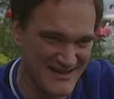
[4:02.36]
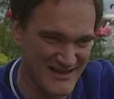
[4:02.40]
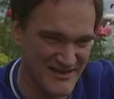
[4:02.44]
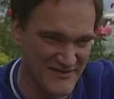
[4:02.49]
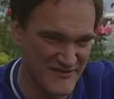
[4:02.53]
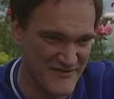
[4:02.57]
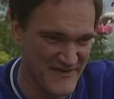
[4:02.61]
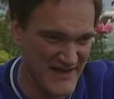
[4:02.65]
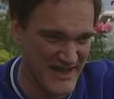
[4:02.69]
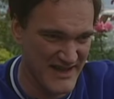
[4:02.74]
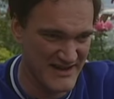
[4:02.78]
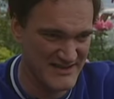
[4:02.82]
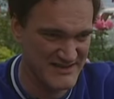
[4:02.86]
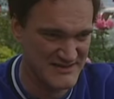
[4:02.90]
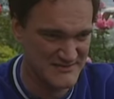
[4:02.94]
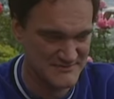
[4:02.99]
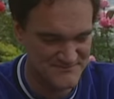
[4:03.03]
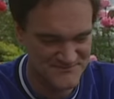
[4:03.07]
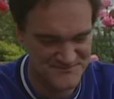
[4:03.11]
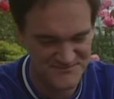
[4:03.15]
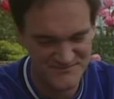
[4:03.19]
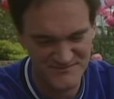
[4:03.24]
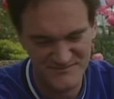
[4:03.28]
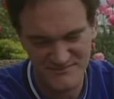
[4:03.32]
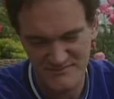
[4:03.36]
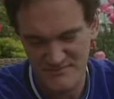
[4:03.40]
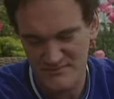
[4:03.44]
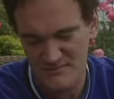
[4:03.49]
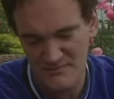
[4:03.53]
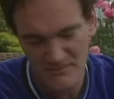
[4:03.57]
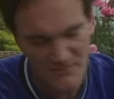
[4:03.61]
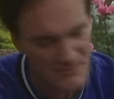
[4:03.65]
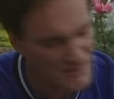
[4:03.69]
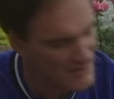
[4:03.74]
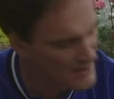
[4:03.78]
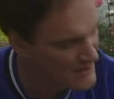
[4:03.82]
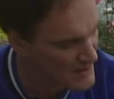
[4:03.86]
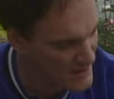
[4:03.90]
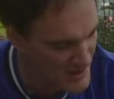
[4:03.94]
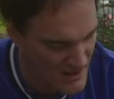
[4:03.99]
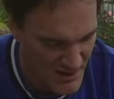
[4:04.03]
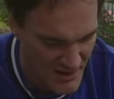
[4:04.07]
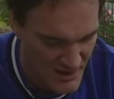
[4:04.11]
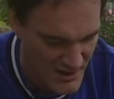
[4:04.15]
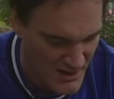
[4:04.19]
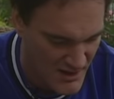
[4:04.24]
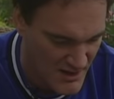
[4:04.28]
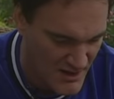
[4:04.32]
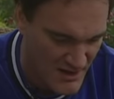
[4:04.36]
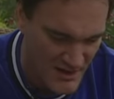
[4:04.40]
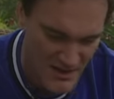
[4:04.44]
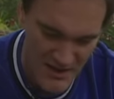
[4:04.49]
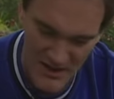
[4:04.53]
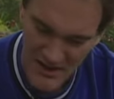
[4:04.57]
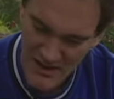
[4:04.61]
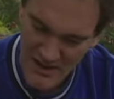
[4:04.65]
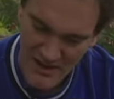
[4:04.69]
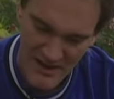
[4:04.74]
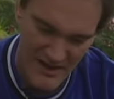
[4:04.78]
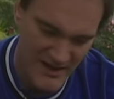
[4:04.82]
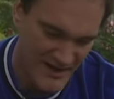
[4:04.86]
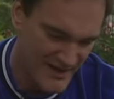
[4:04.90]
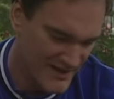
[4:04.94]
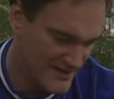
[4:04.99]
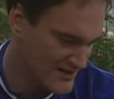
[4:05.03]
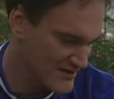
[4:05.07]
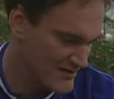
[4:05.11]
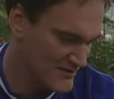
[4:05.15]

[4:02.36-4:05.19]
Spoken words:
effect. I